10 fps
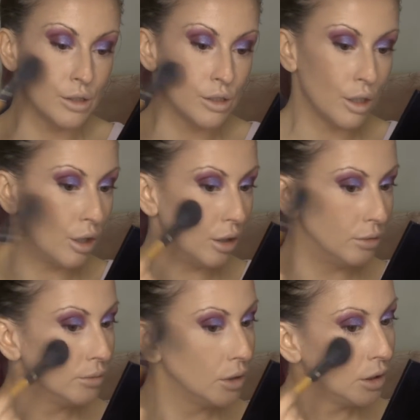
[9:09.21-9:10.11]

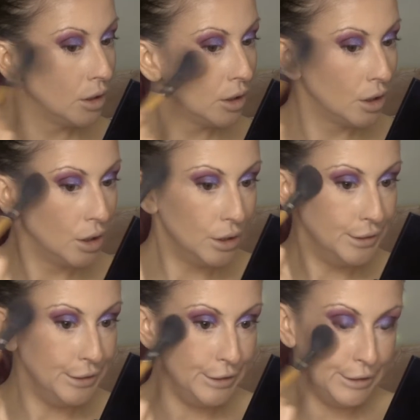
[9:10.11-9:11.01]
so
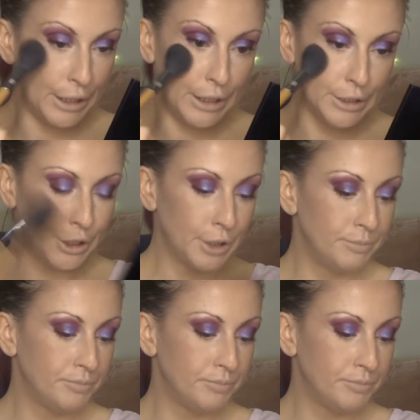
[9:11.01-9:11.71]
yosh.